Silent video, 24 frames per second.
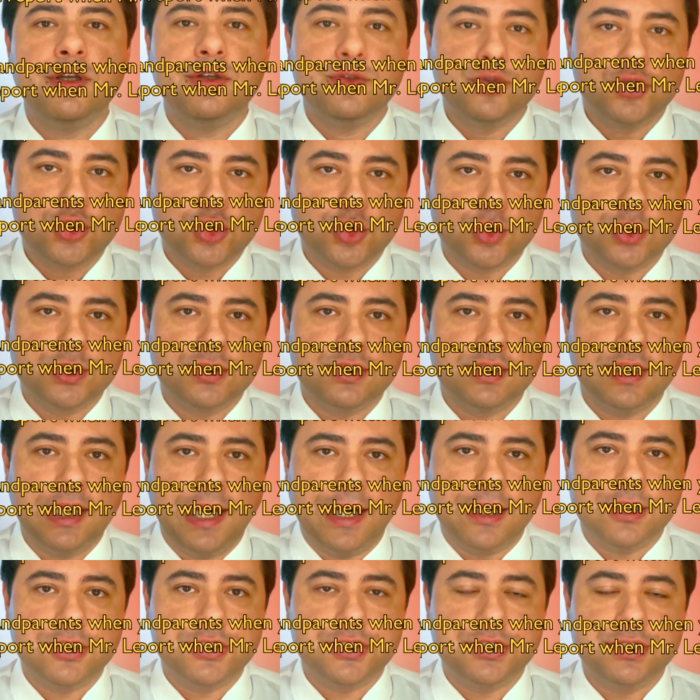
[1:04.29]
short
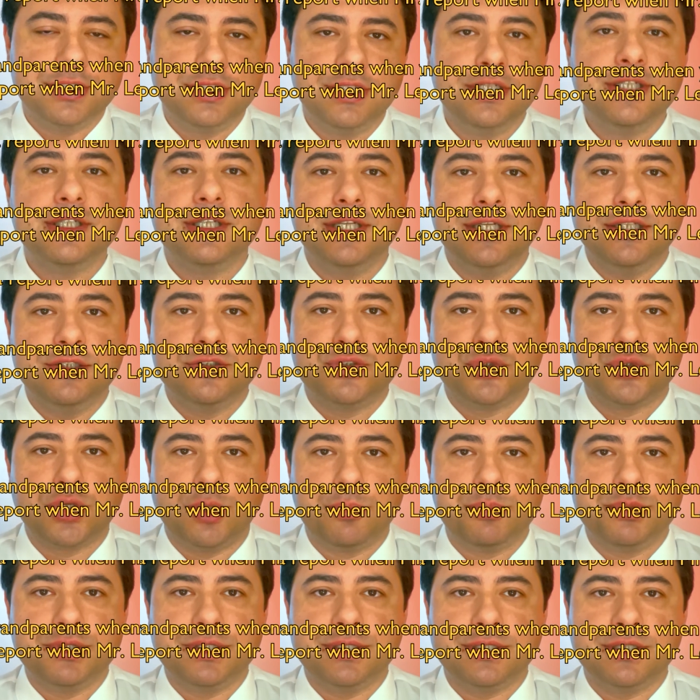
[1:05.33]
action
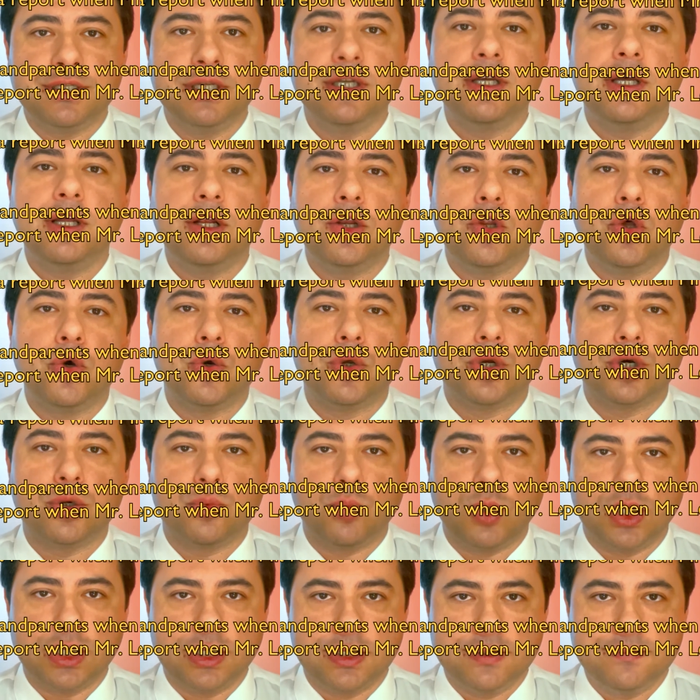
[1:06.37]
interrupting a longer
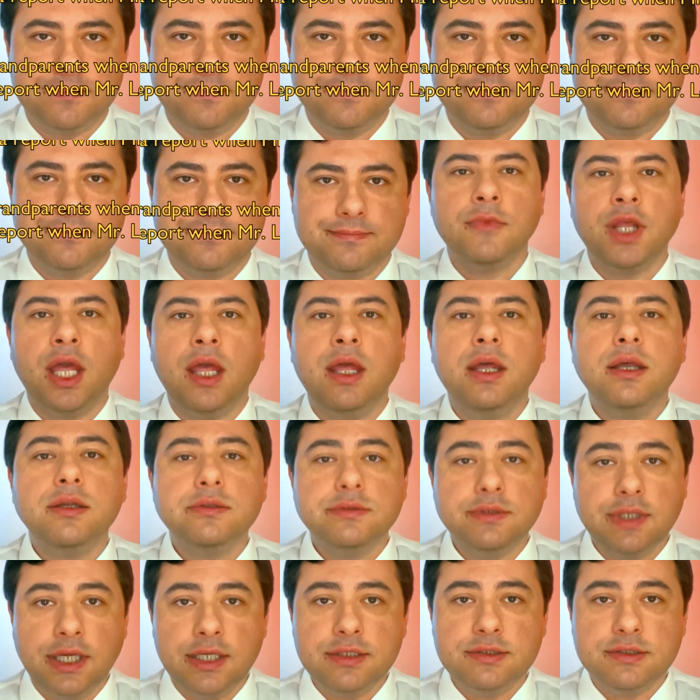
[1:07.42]
one.
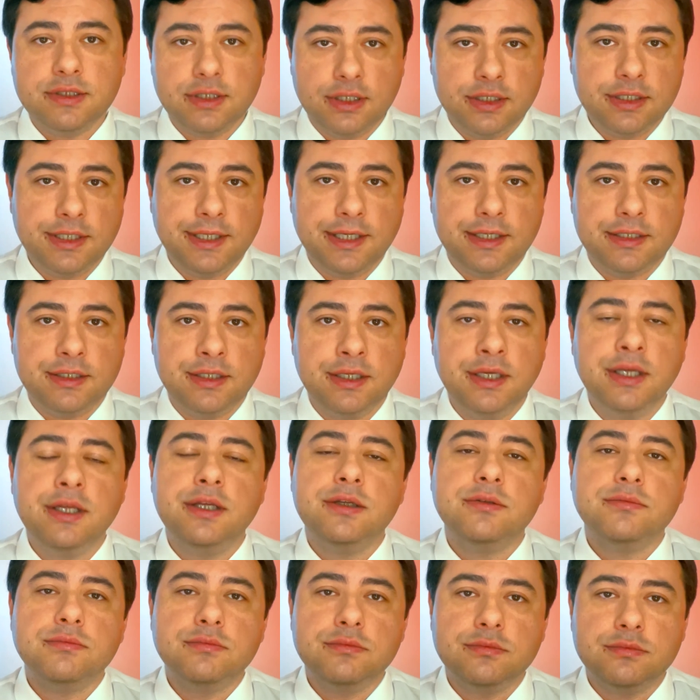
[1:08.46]
And again,
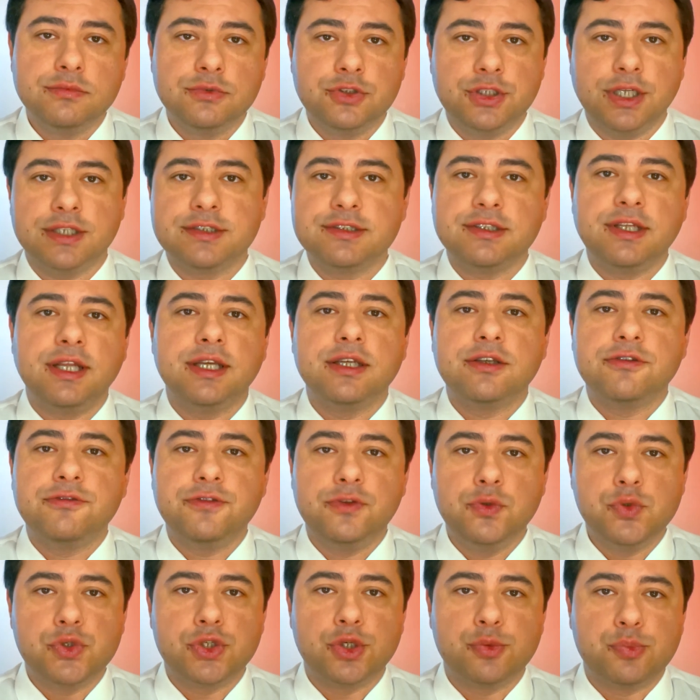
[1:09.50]
just like
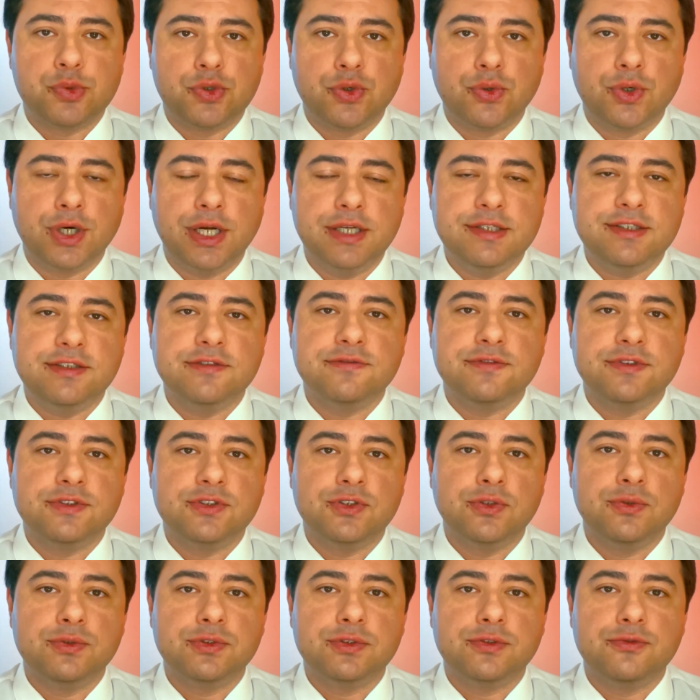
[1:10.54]
future progressive is
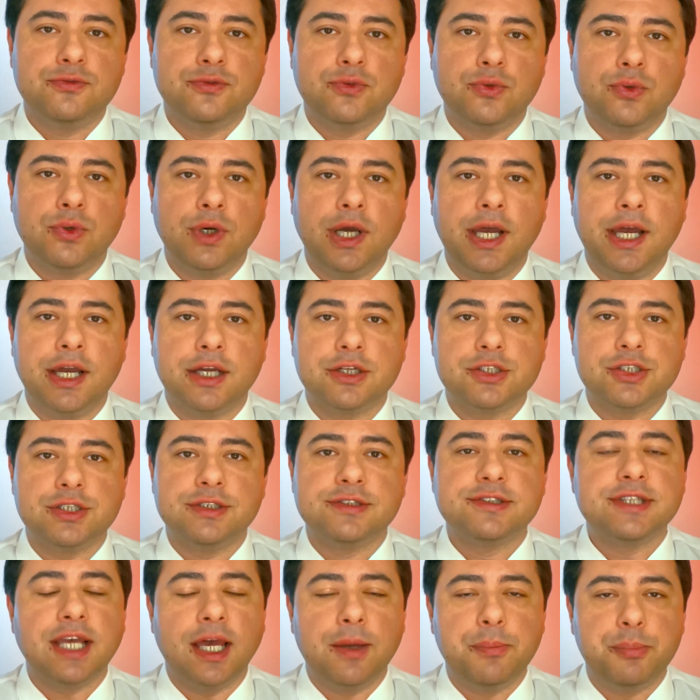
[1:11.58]
used for actions
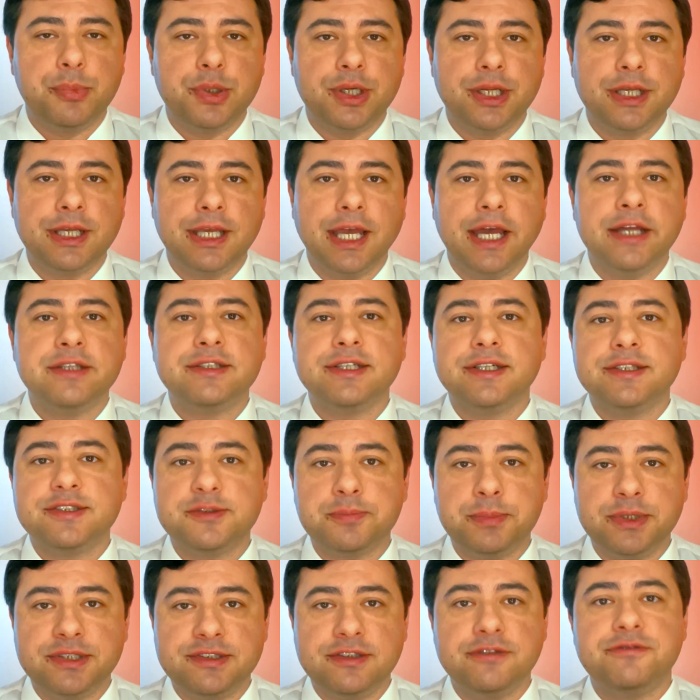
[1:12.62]
happening at a
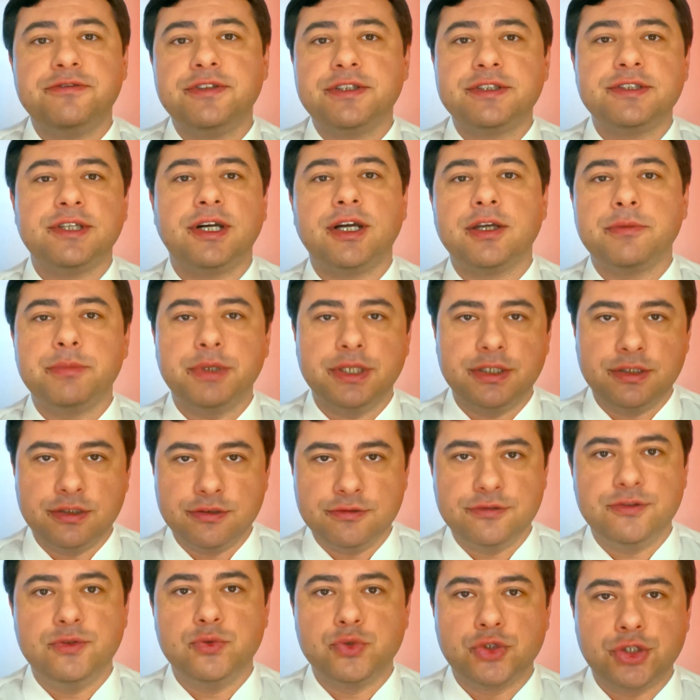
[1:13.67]
specific time in the
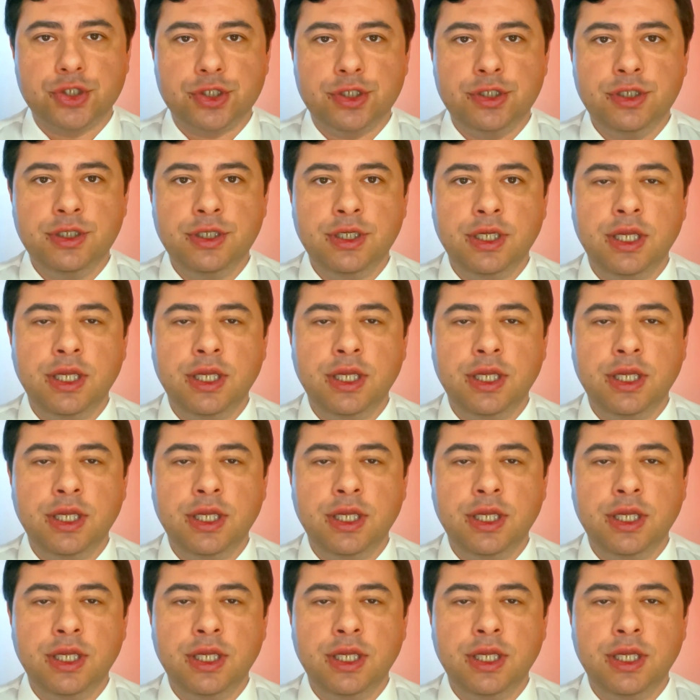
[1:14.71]
future,